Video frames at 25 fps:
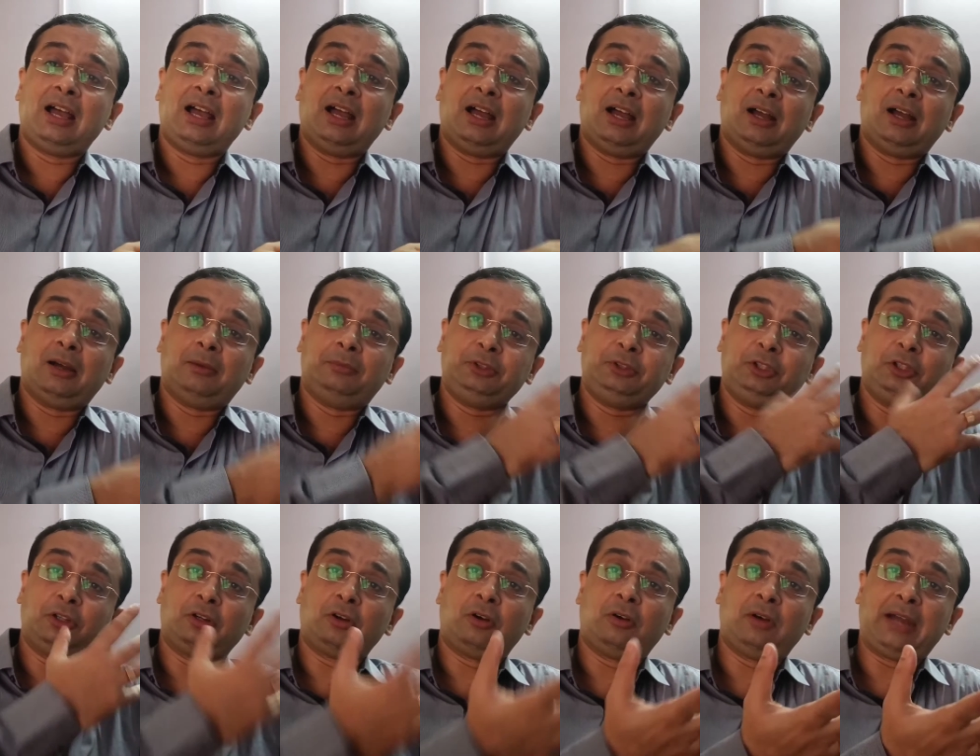uh,
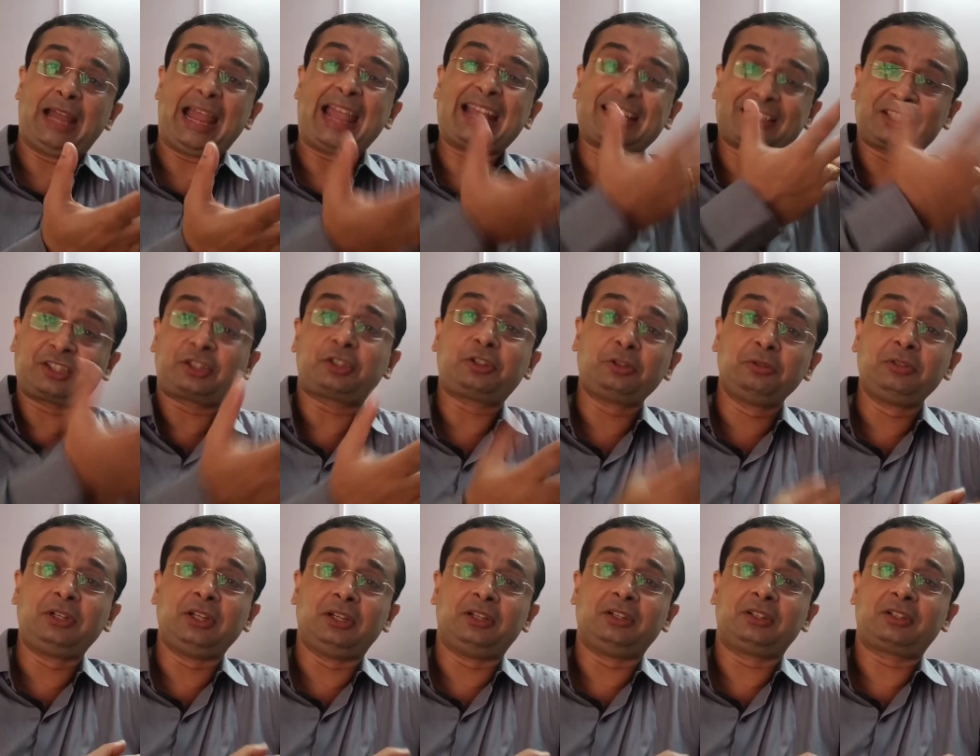you know ex
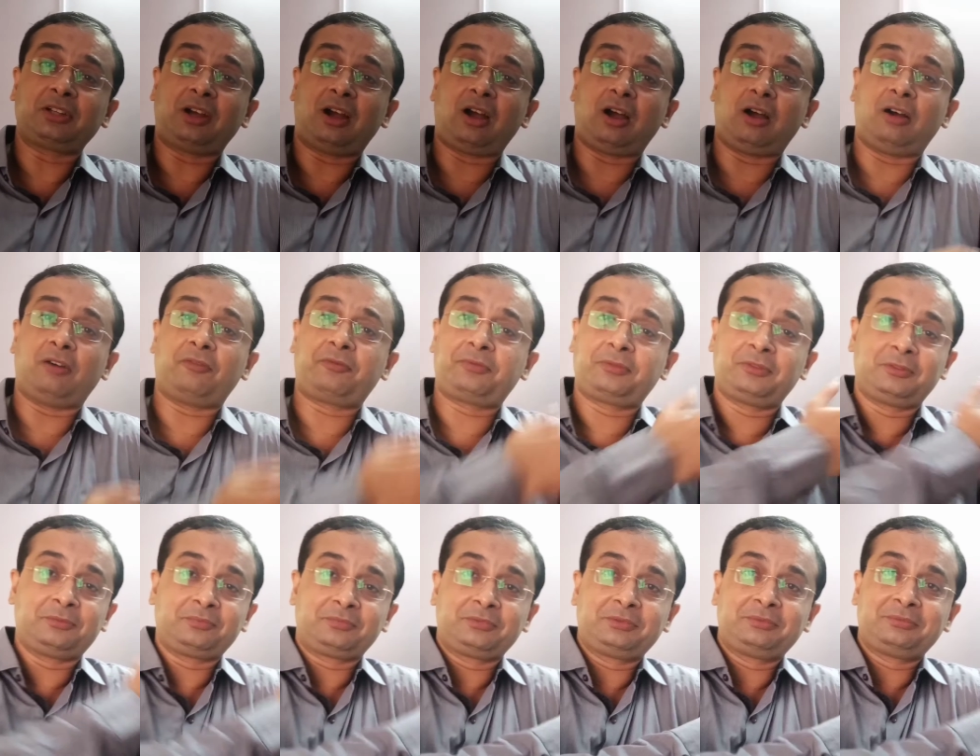student of
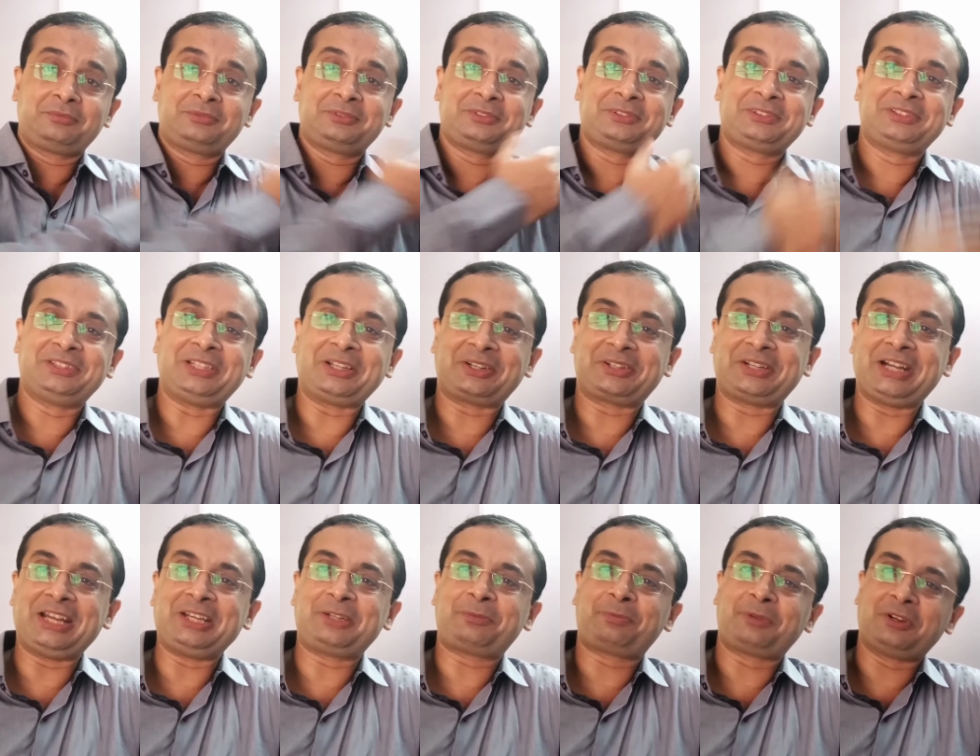the
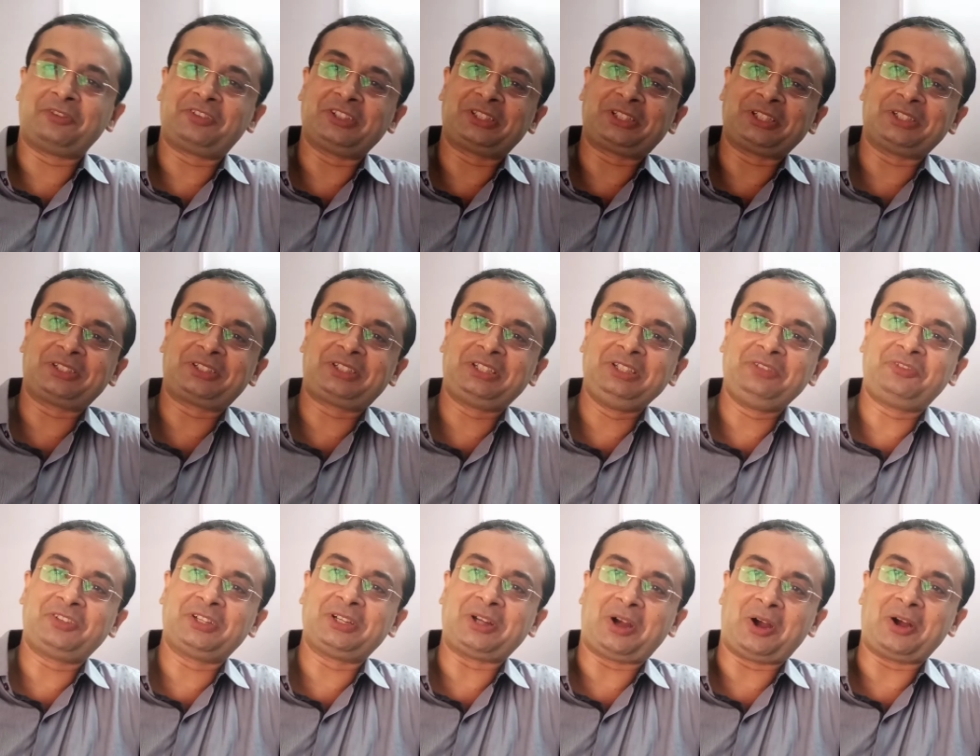great professor
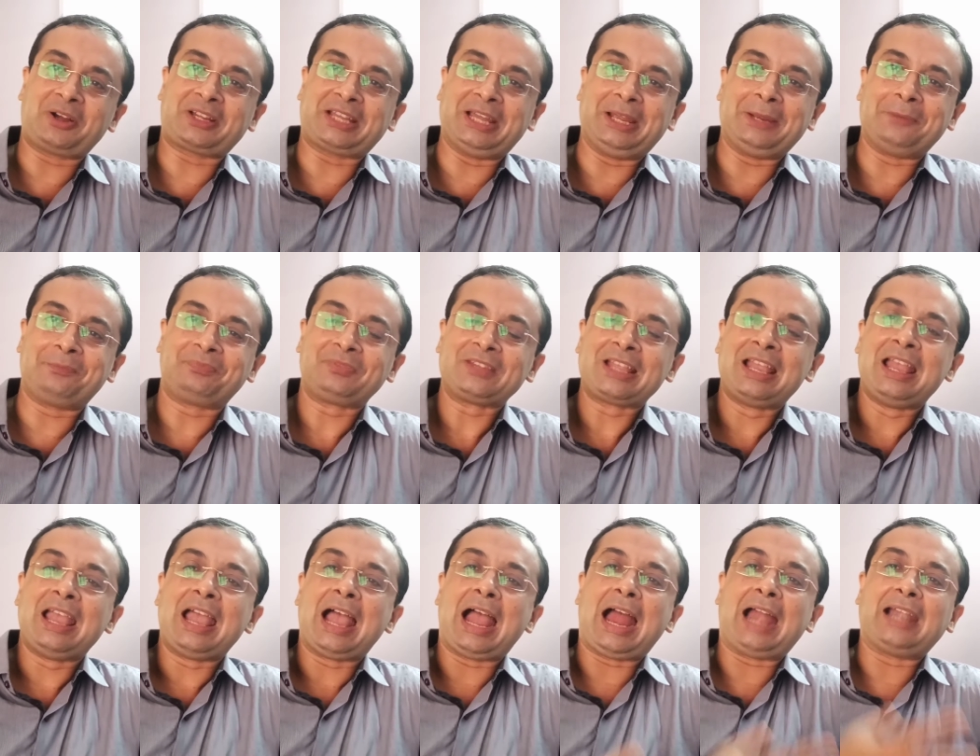Stephen Hawking
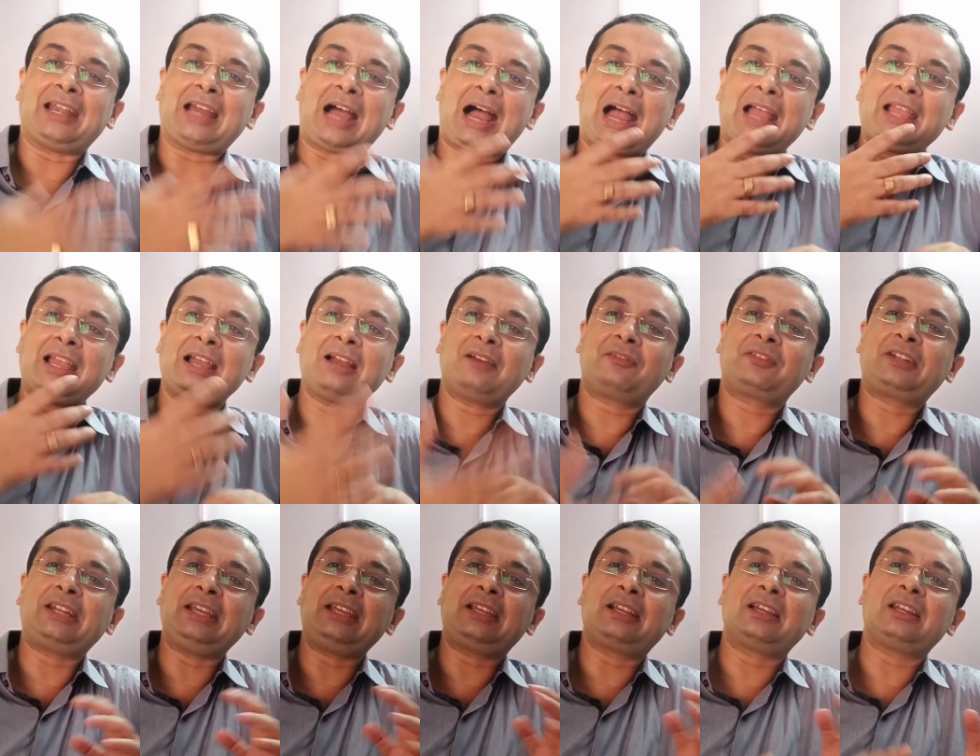and I
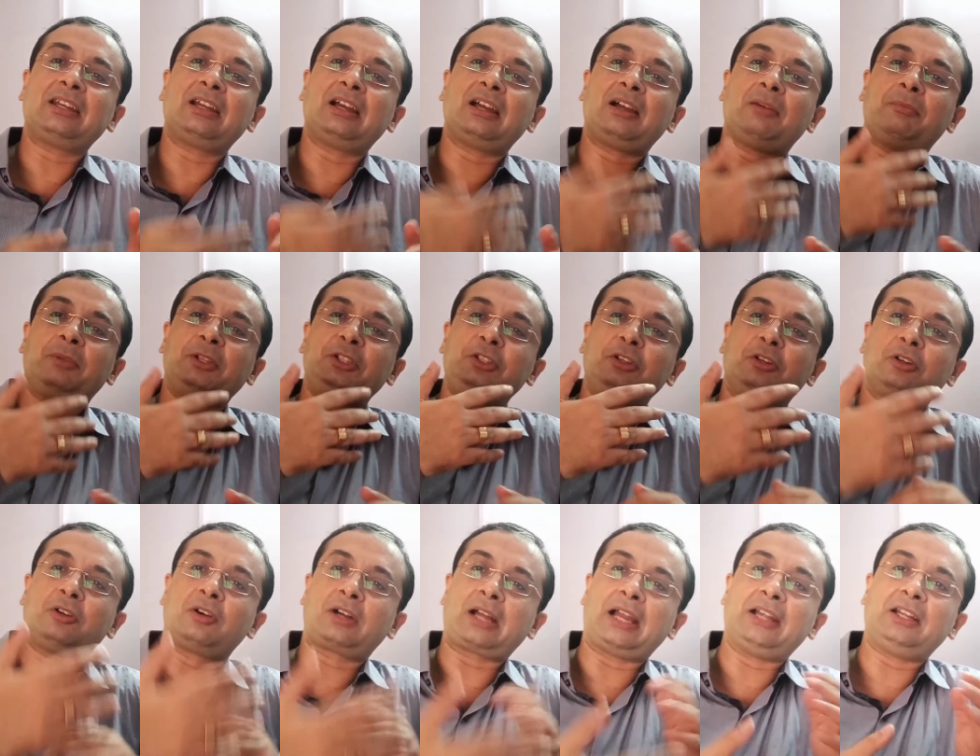have taken a you
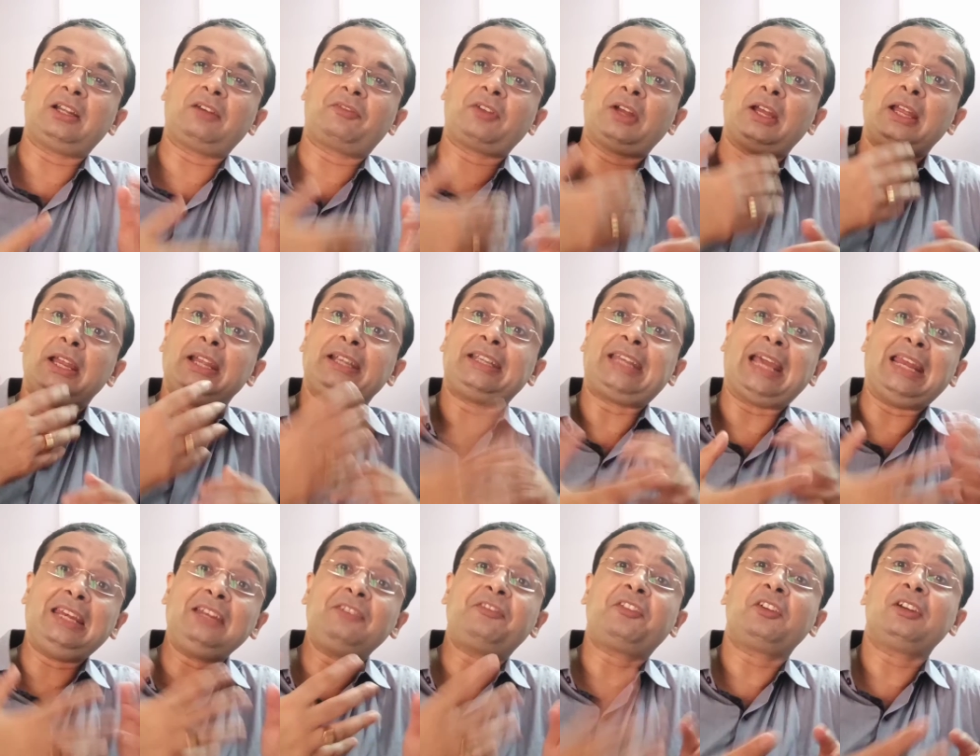know kind of a
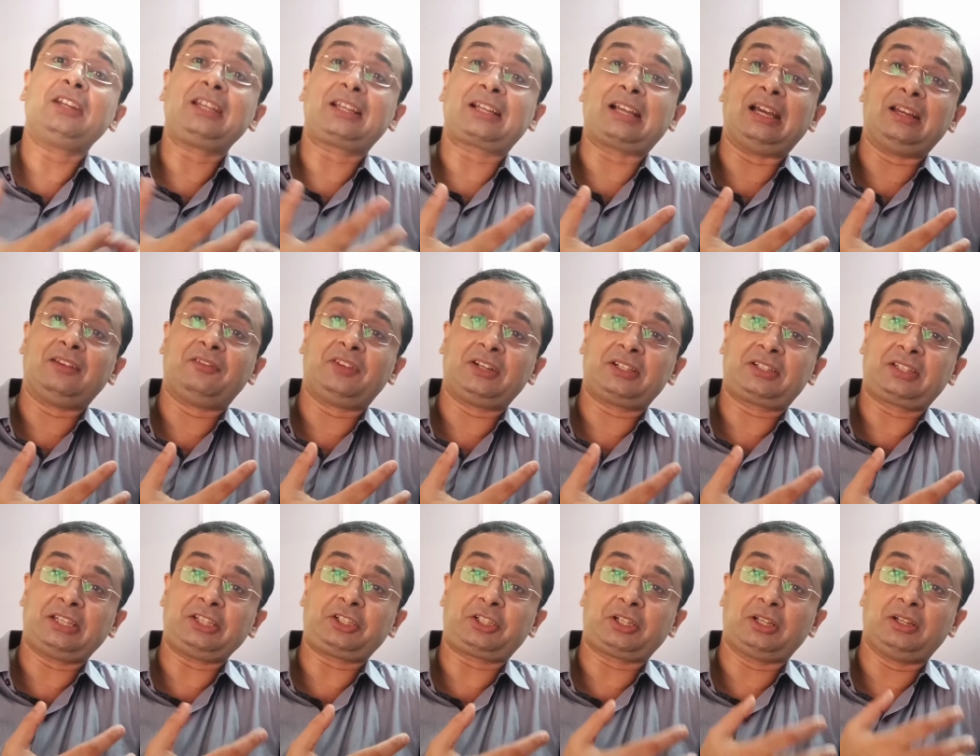telephonic
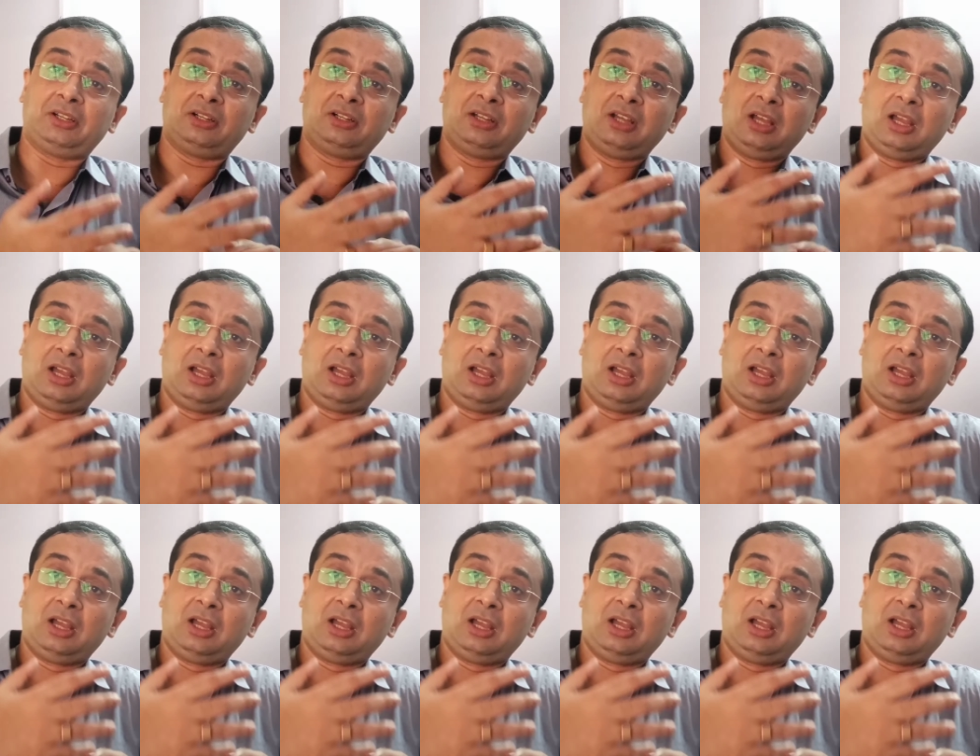conversation